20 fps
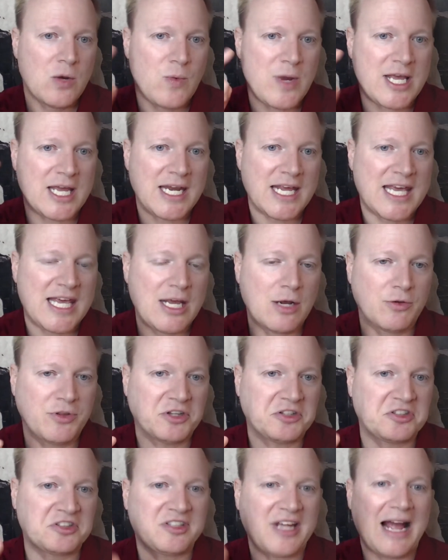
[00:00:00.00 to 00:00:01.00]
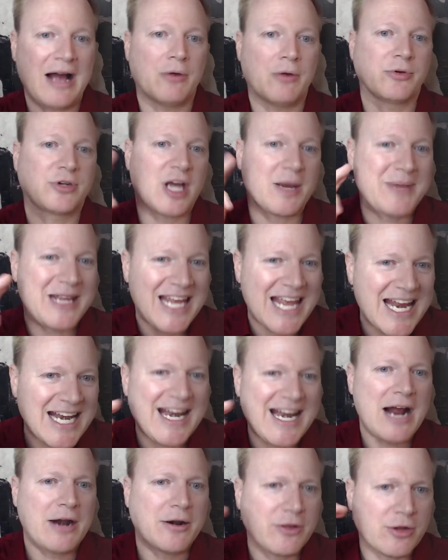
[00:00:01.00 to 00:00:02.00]
hear the sound coming in and
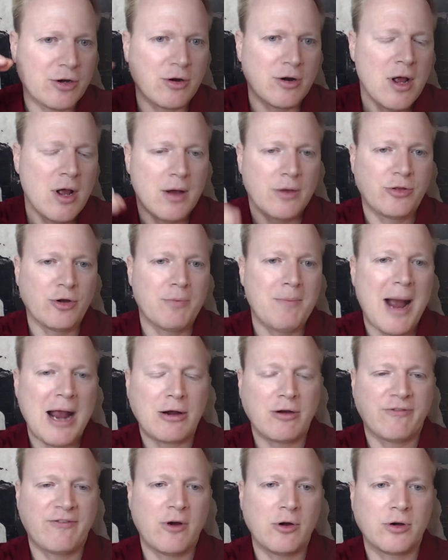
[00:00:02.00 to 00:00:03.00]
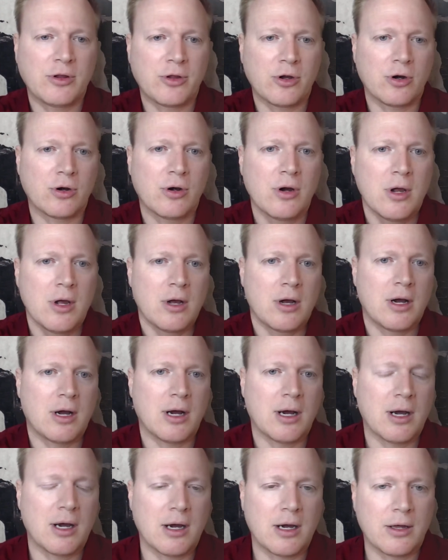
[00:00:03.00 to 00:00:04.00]
out of their microphone and
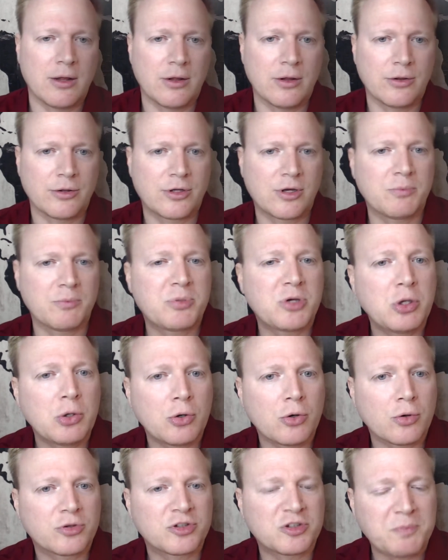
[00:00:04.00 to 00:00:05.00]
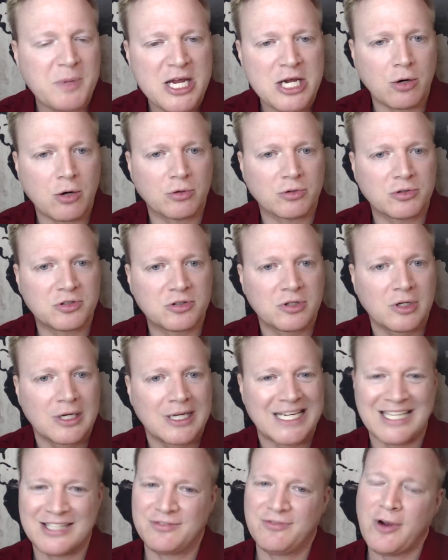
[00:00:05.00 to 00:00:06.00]
their computer speakers,
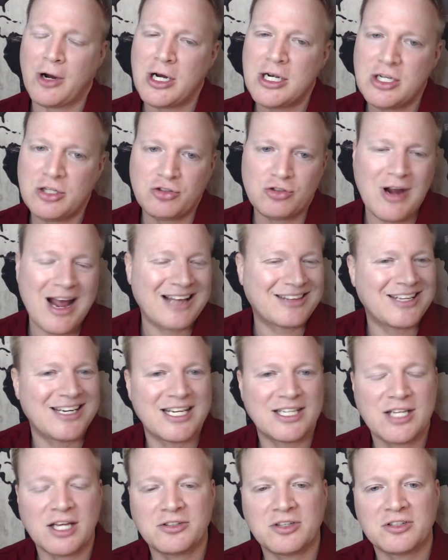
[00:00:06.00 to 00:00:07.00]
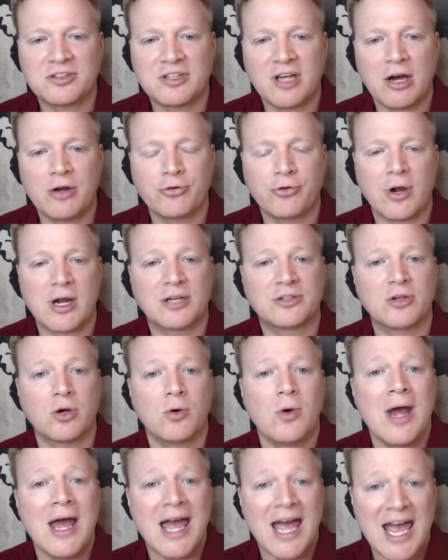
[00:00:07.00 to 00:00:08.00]
it's very distracting. It doesn't sound great. So
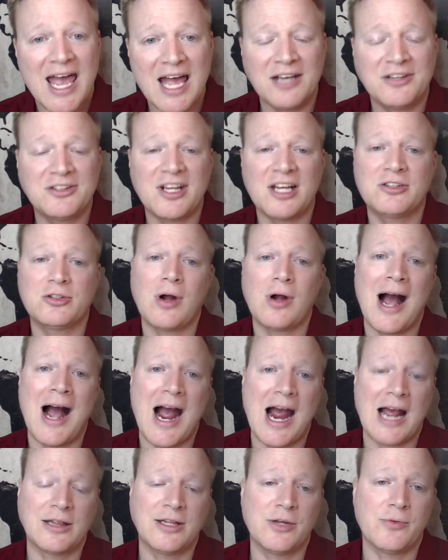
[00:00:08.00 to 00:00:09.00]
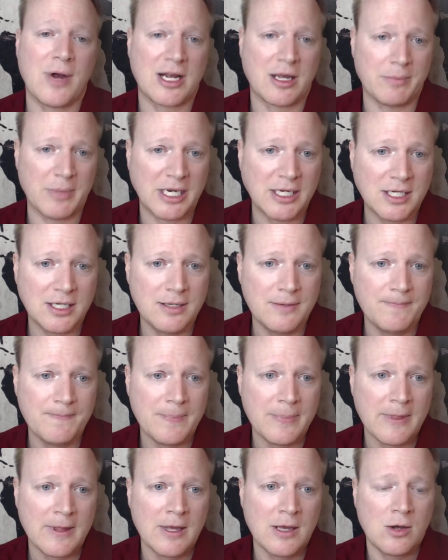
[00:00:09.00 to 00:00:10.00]
headsets are highly recommended,
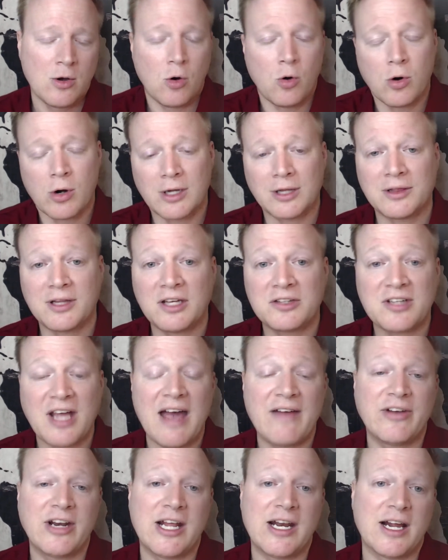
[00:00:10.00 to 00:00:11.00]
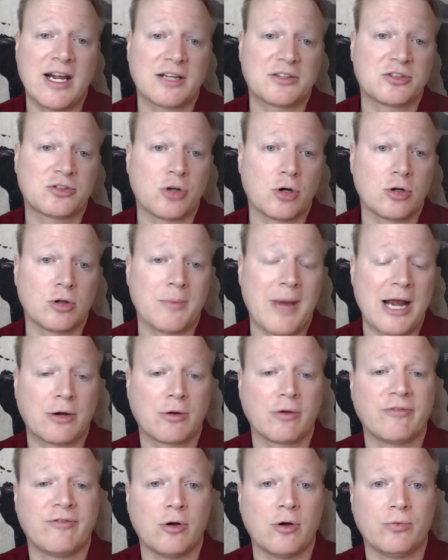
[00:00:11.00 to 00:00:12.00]
or at least having an external
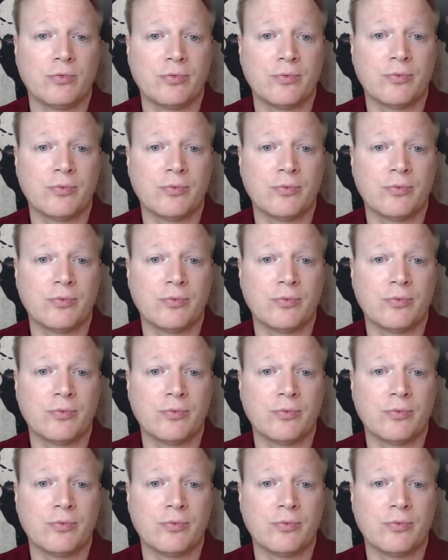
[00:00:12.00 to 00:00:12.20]
microphone.